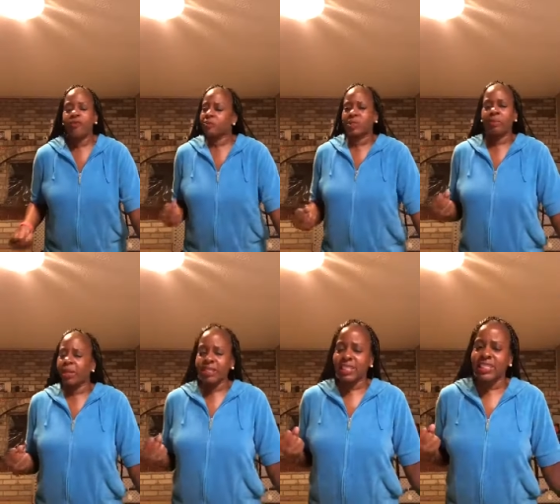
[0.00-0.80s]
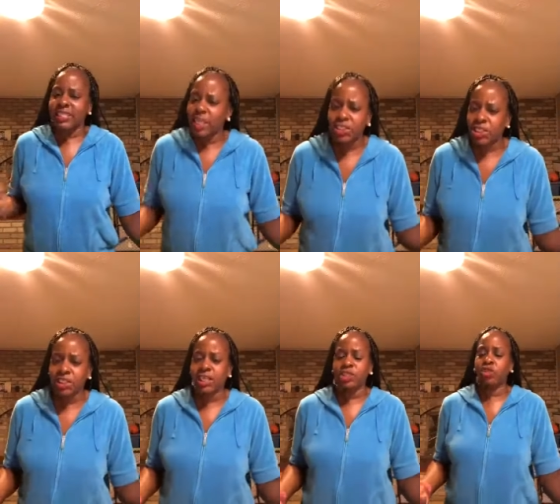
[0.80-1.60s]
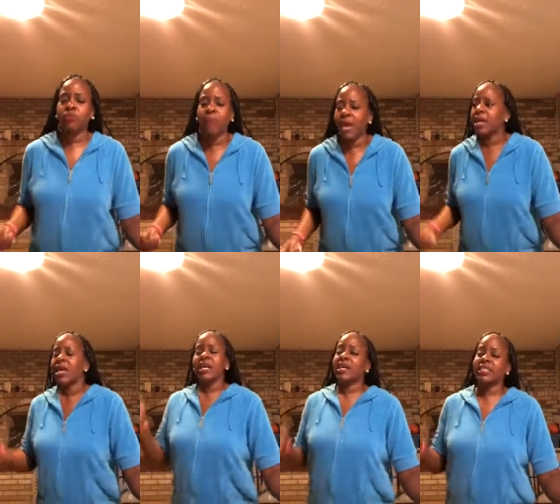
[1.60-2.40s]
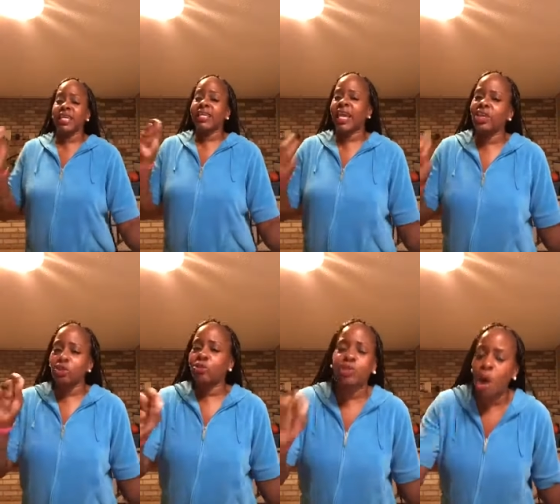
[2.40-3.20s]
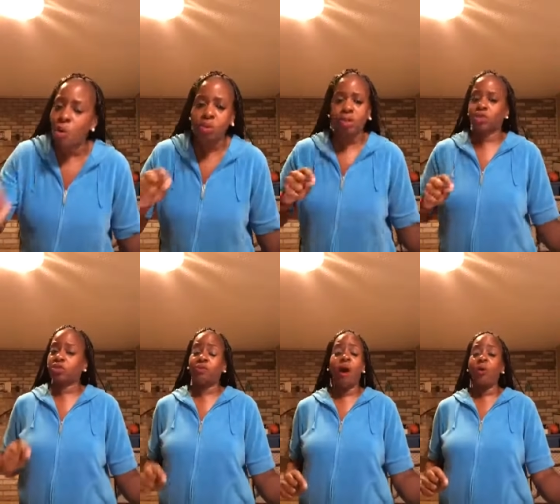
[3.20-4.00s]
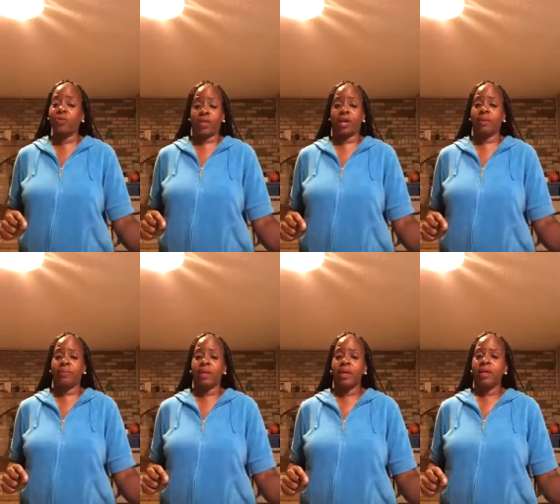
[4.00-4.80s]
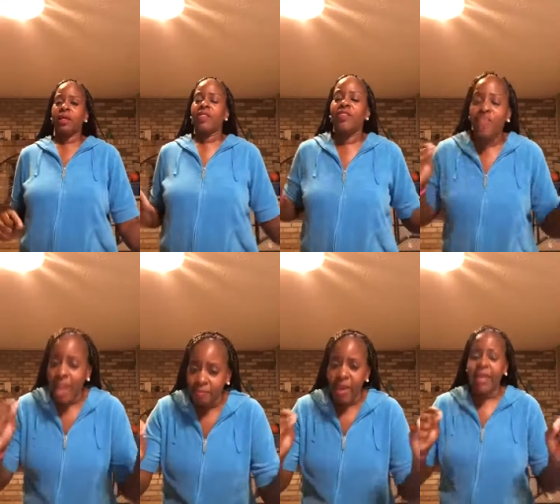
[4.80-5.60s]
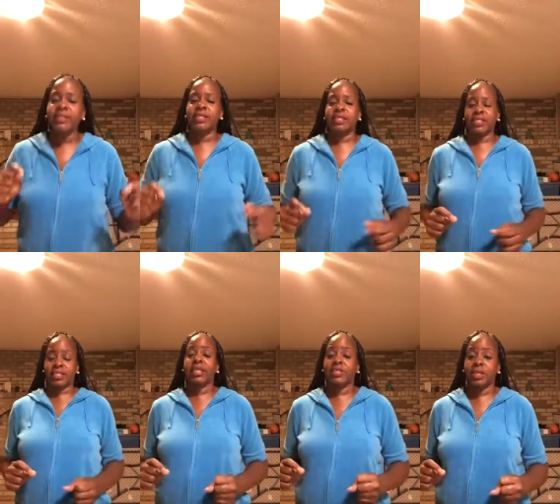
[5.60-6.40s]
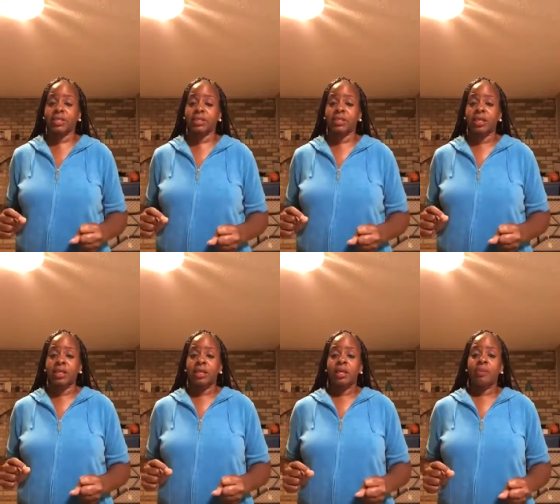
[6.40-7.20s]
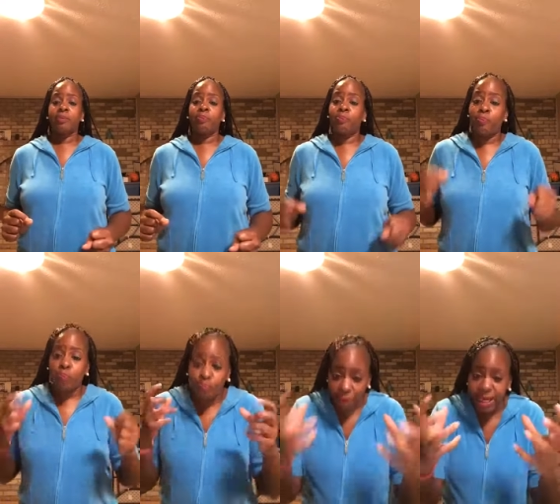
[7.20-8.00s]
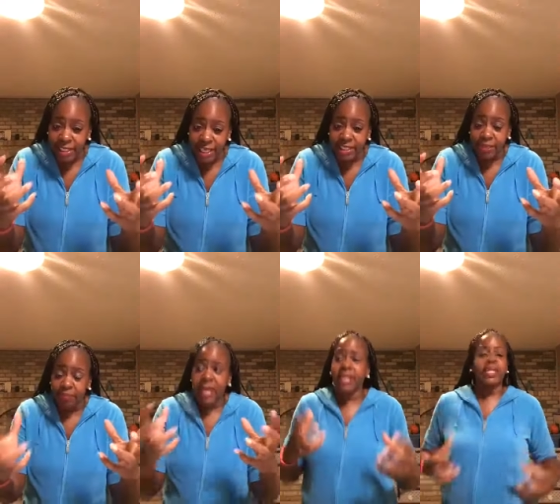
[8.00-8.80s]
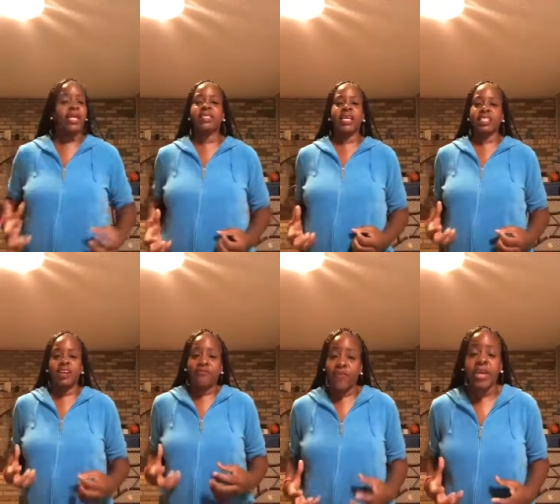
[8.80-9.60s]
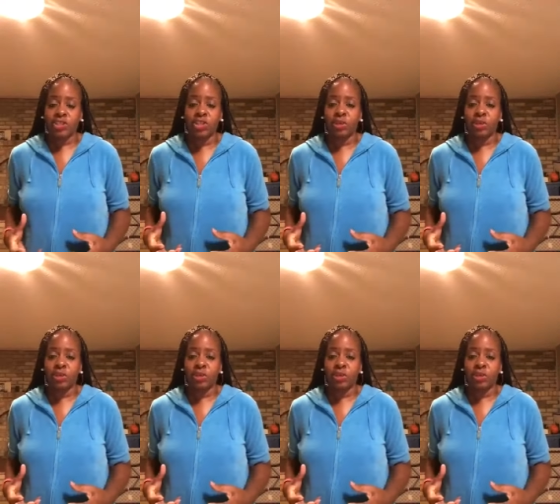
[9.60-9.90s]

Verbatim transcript: from some of the decisions that you make because again you don't control them they make the decisions but it doesn't mean that it doesn't affect